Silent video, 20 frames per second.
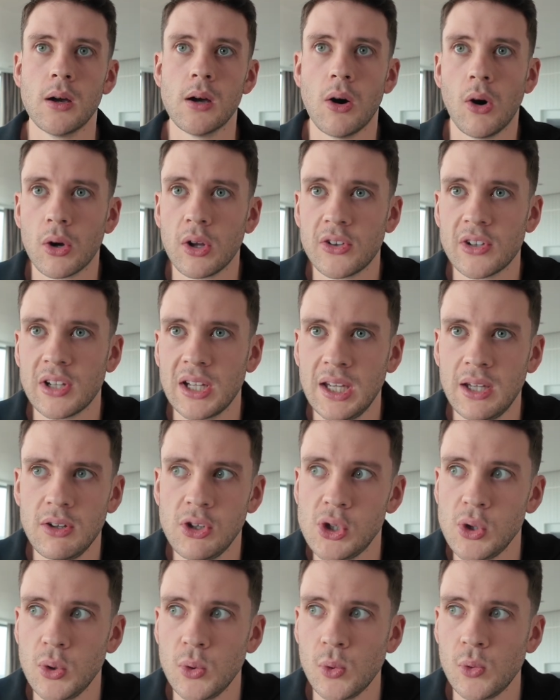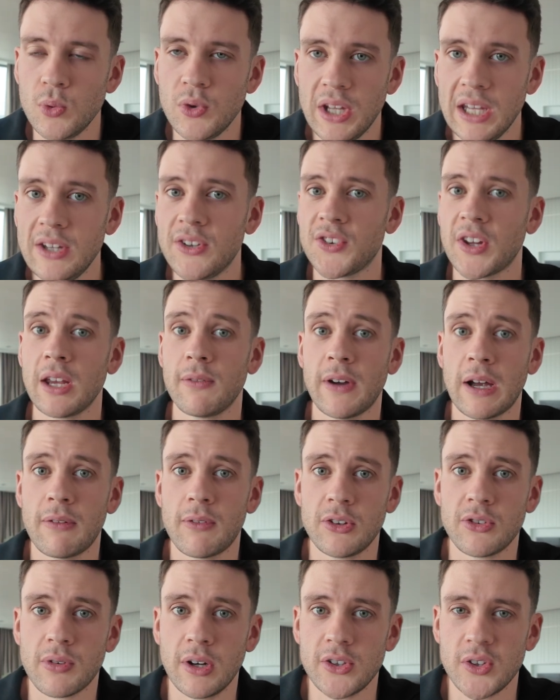honestly, you need to take VAT
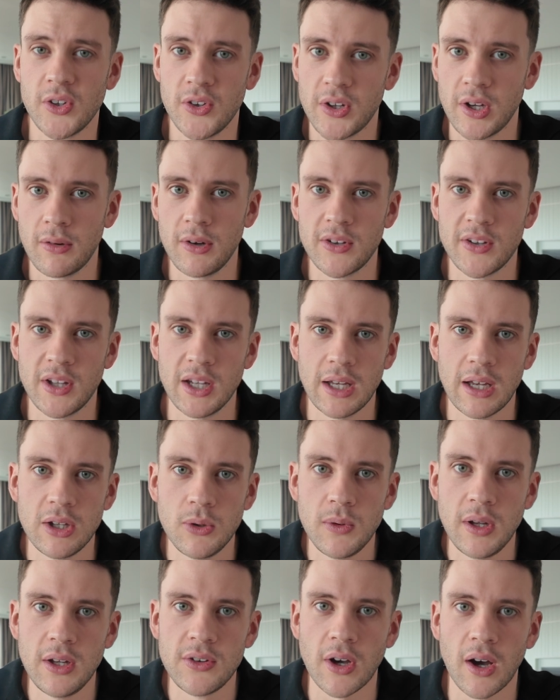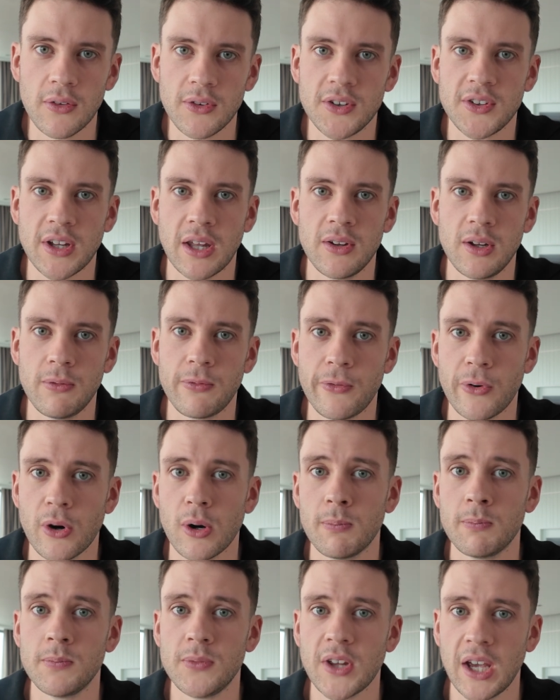registration seriously and you need to understand it
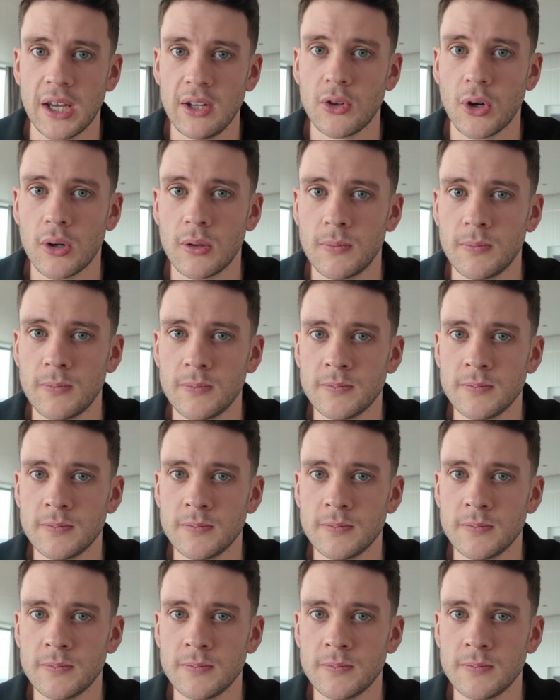from day dot.